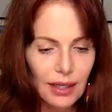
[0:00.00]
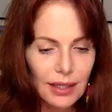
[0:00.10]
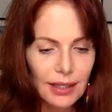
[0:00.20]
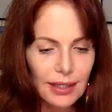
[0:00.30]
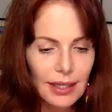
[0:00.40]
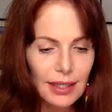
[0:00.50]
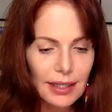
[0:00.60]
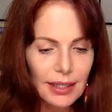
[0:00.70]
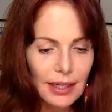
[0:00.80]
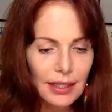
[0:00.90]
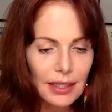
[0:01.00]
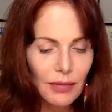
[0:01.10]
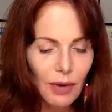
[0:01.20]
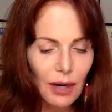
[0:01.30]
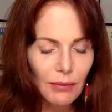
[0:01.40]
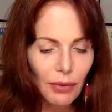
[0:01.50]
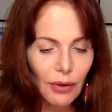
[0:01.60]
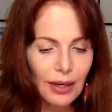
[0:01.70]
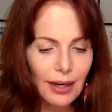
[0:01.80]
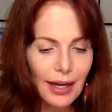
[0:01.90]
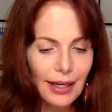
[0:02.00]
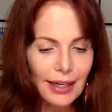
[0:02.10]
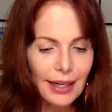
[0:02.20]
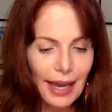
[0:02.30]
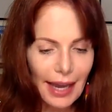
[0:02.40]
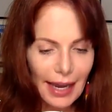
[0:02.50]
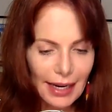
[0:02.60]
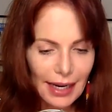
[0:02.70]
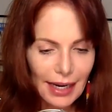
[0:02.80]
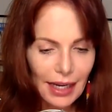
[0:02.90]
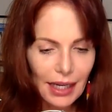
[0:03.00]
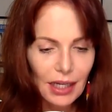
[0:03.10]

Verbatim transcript: six sixty one point nine k